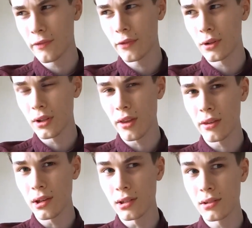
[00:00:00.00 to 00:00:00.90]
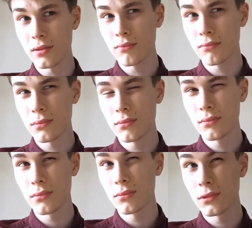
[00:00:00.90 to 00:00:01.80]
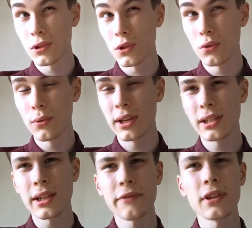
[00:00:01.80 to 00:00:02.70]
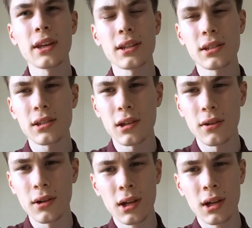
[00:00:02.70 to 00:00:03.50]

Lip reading: for another 2 weeks after that, so